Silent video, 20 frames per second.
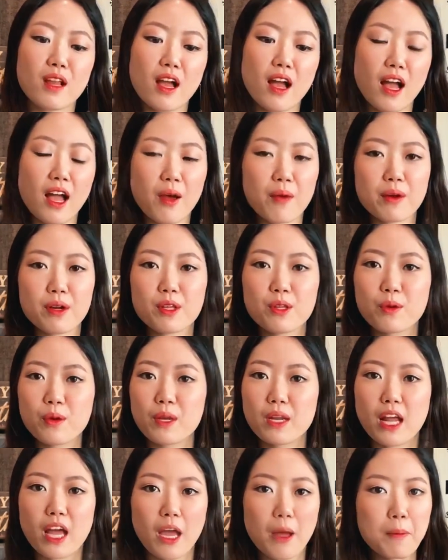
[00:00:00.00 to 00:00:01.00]
I want to do
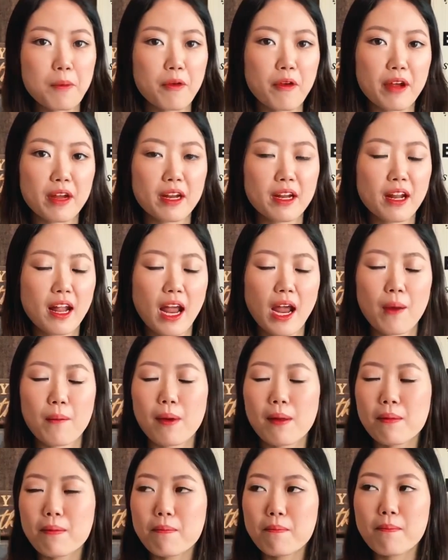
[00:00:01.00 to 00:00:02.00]
it upgraded. I
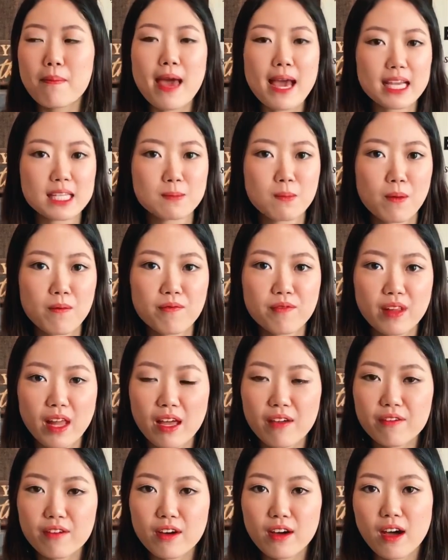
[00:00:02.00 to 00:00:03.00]
want maximum
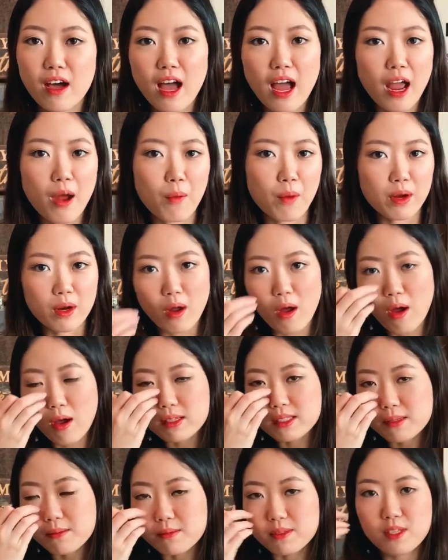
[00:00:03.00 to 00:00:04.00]
flavor. I want
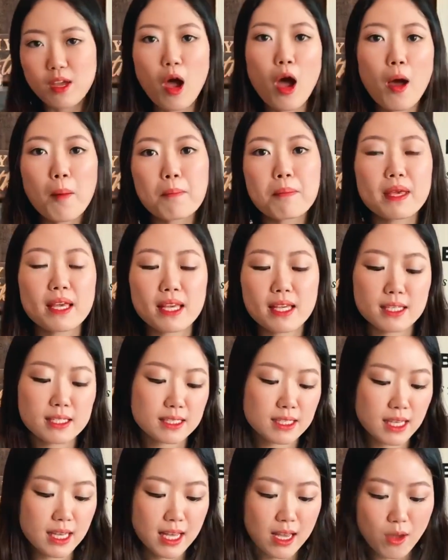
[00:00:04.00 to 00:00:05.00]
awesome toppings,
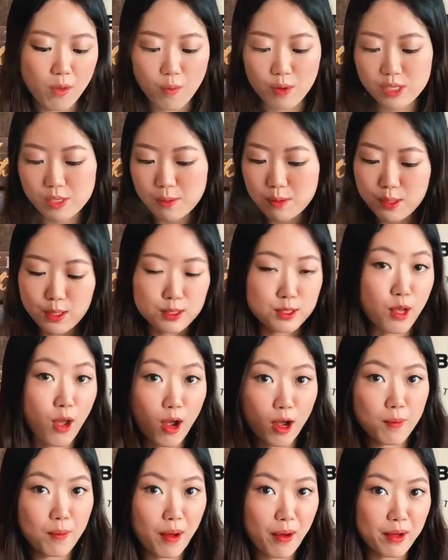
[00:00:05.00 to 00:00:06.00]
which I'm going to
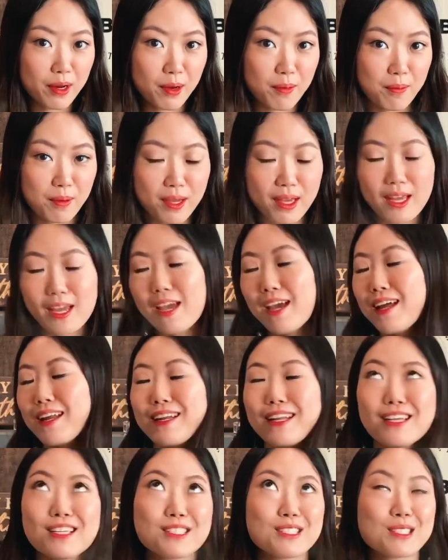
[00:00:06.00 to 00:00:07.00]
talk about in a bit,
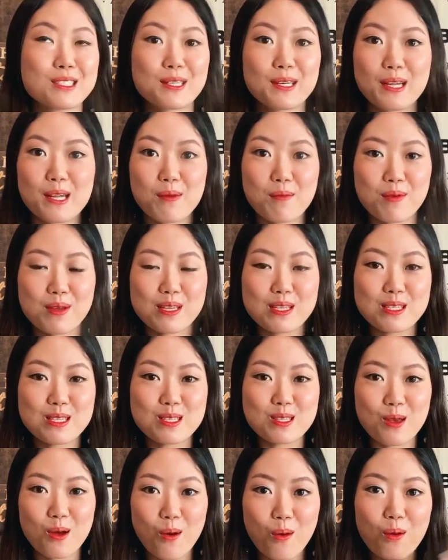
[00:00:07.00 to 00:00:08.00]
and it's just going to be
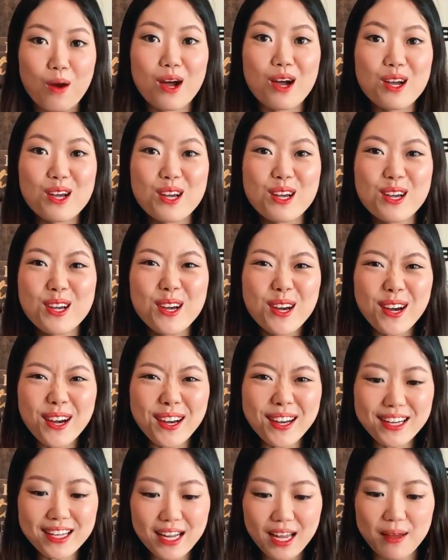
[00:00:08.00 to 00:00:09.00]
so
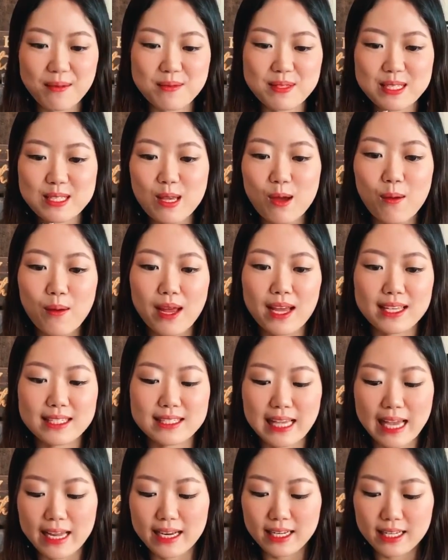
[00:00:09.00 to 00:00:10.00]
good. I'm so
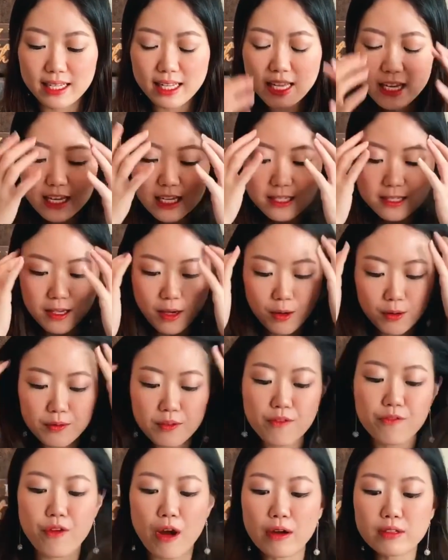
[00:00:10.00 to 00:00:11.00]
excited. So
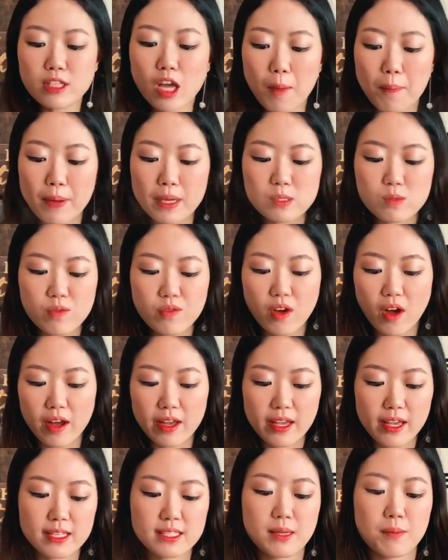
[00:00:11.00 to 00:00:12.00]
for our toppings, we've got
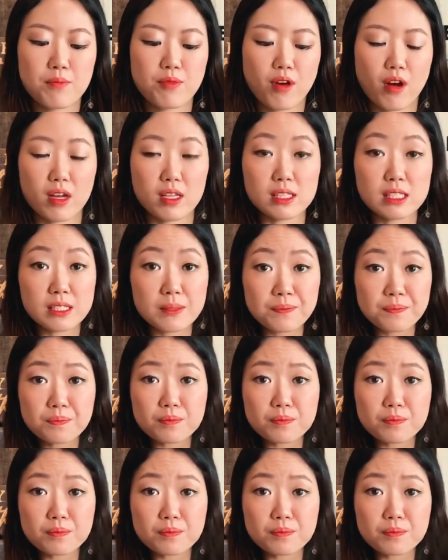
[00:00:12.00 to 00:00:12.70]
here some prawns.